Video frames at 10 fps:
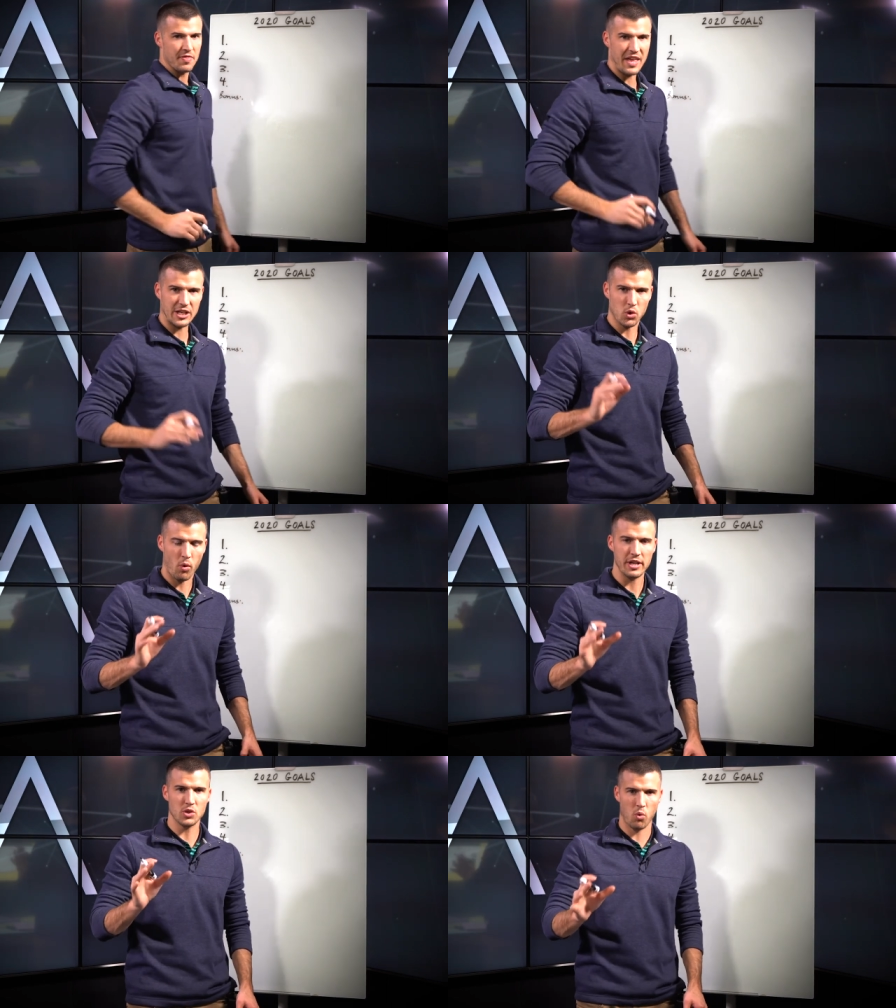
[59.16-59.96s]
that
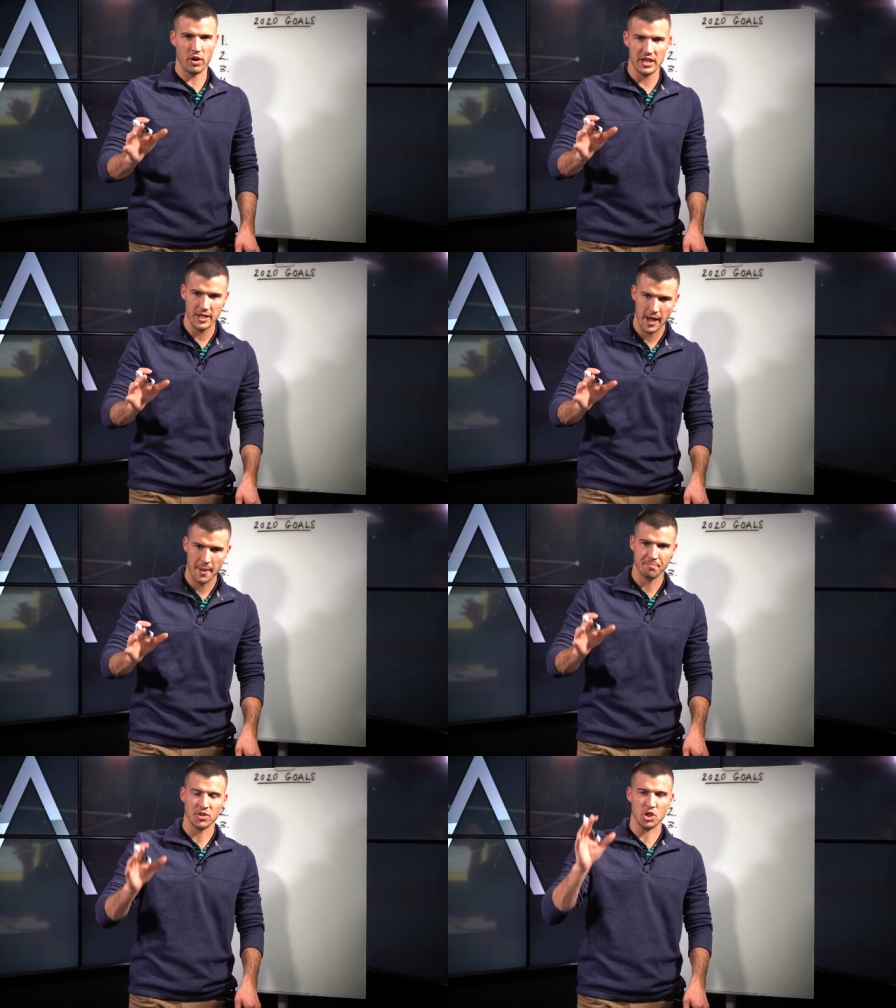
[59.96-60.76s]
2020
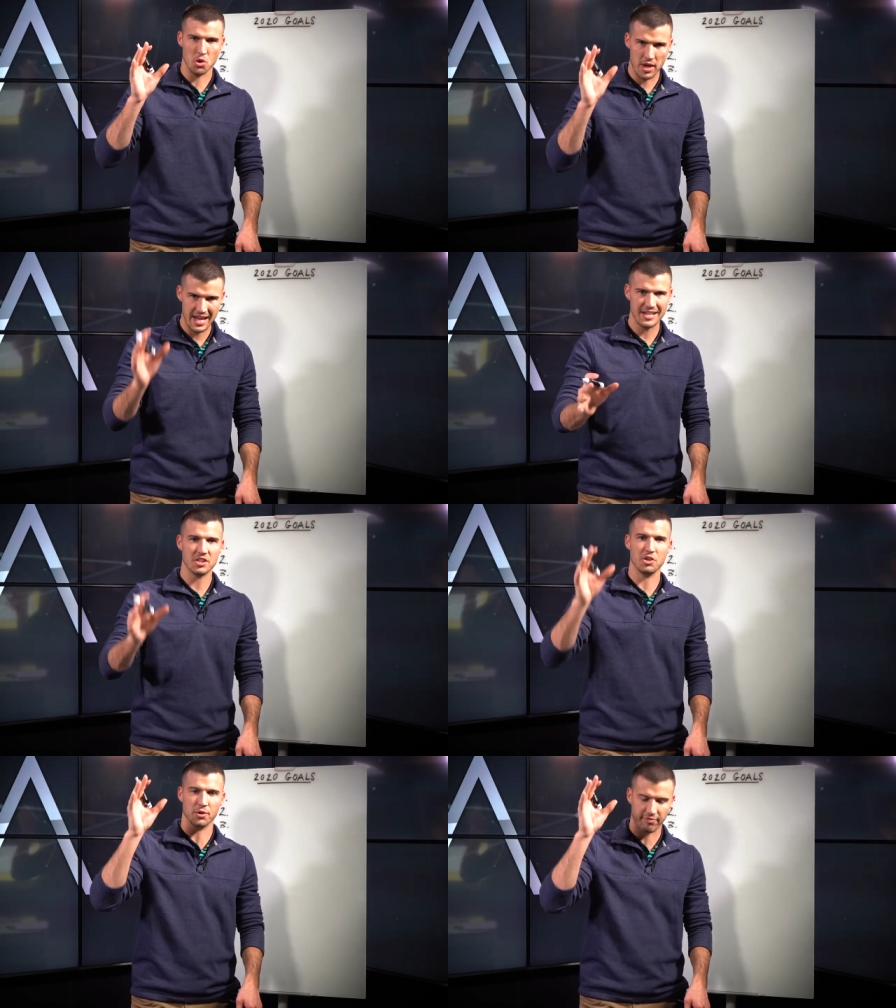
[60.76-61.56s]
you
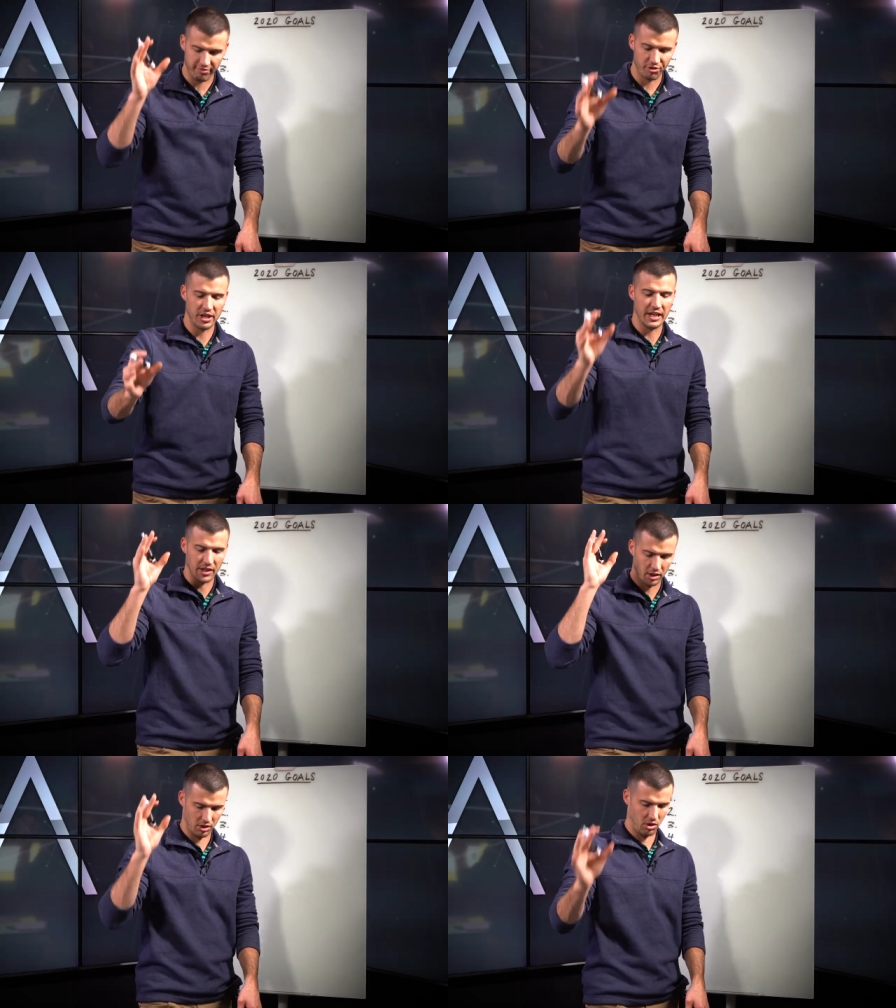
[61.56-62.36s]
hit your
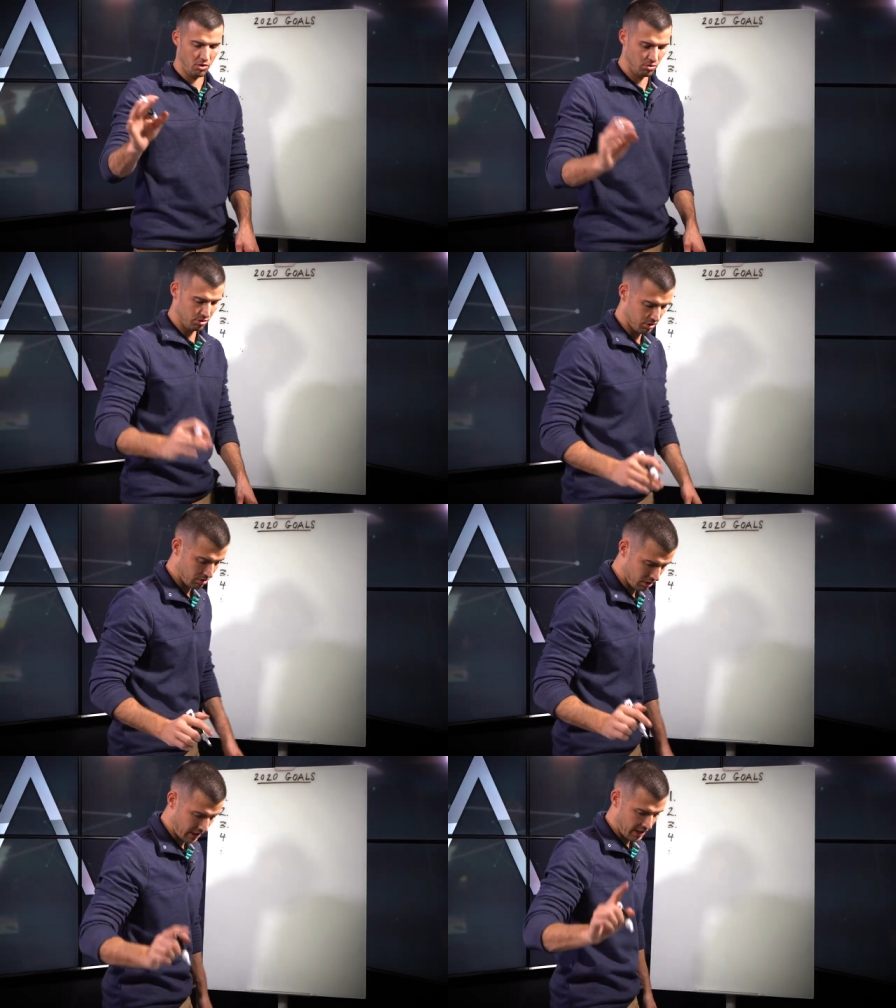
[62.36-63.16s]
freaking goals.
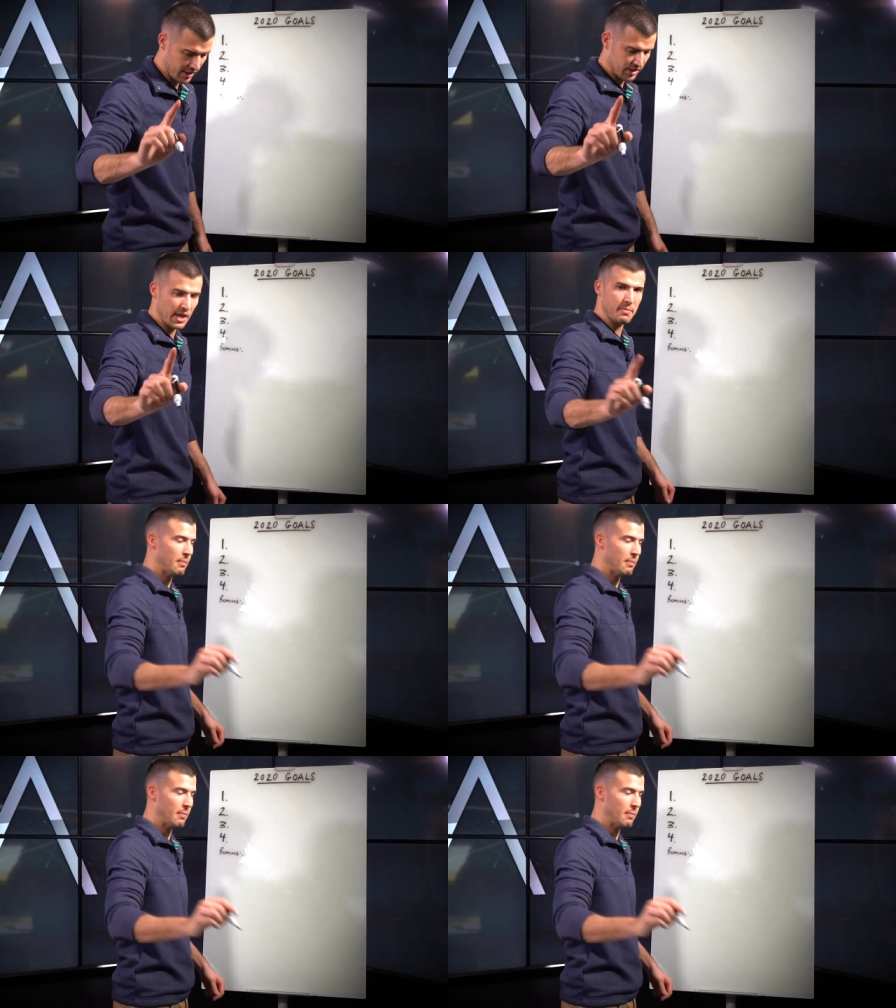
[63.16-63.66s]
Okay? Step